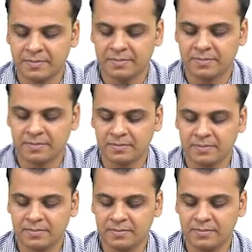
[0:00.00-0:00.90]

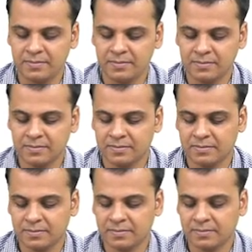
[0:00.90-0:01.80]

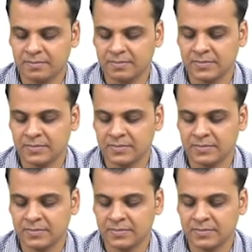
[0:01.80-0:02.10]
[no speech]